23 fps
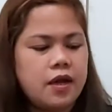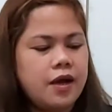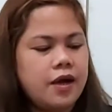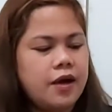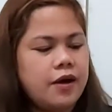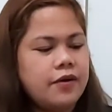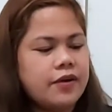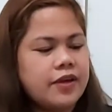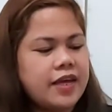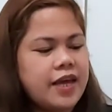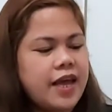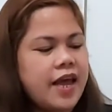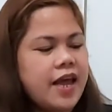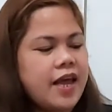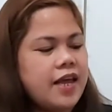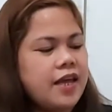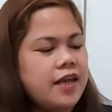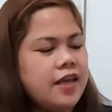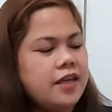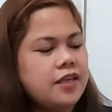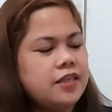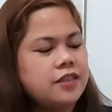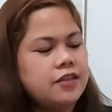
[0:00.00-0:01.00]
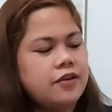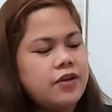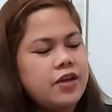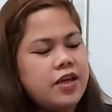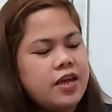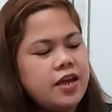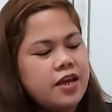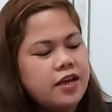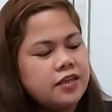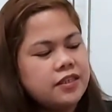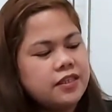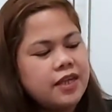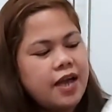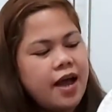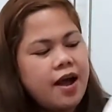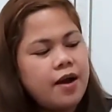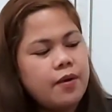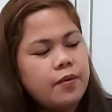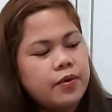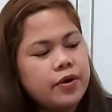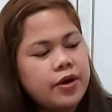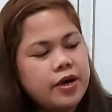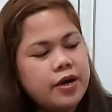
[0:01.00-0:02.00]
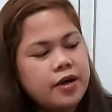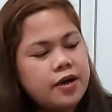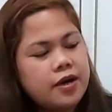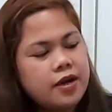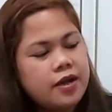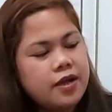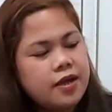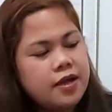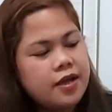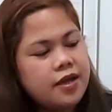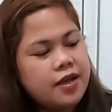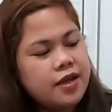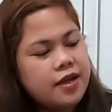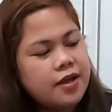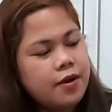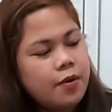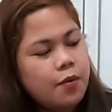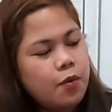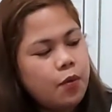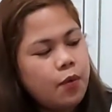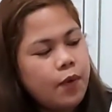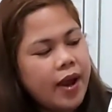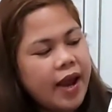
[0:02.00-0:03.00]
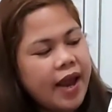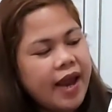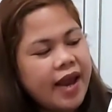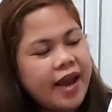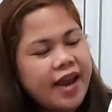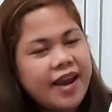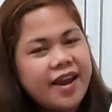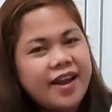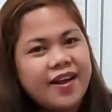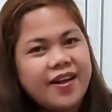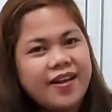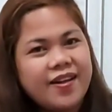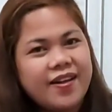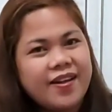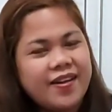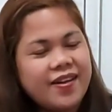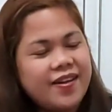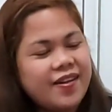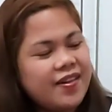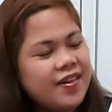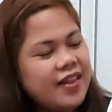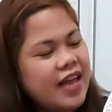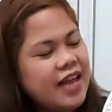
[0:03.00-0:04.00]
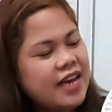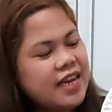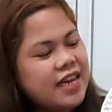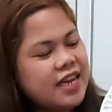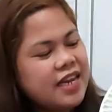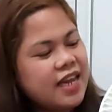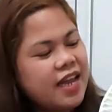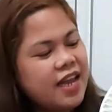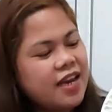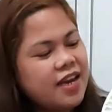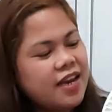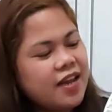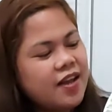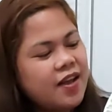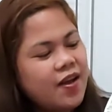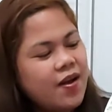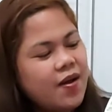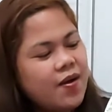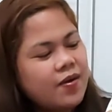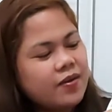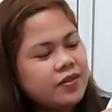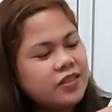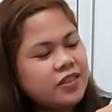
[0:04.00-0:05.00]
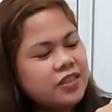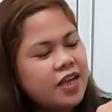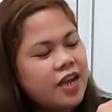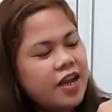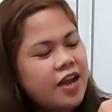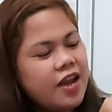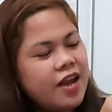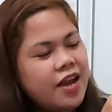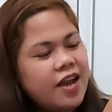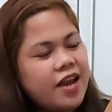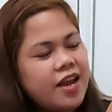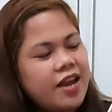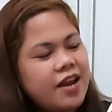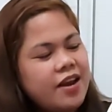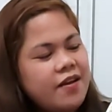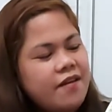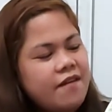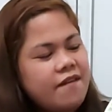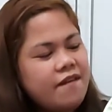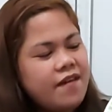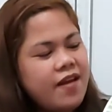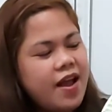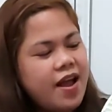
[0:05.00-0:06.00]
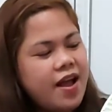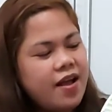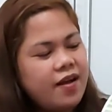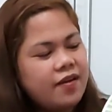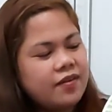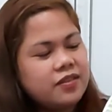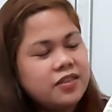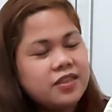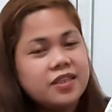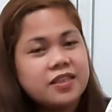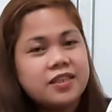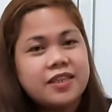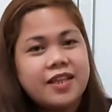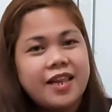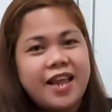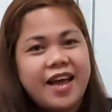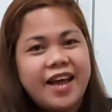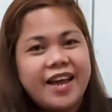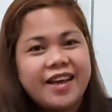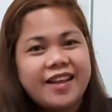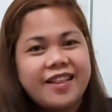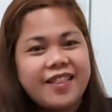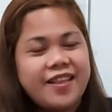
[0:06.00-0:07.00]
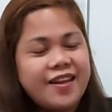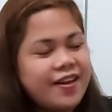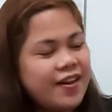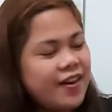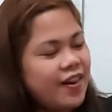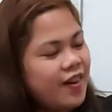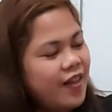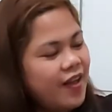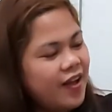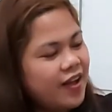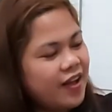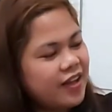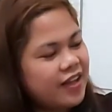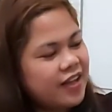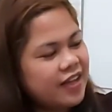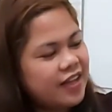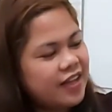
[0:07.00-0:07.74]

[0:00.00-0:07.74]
Okay, so here's our wheel, and it can go turn around just like the clock.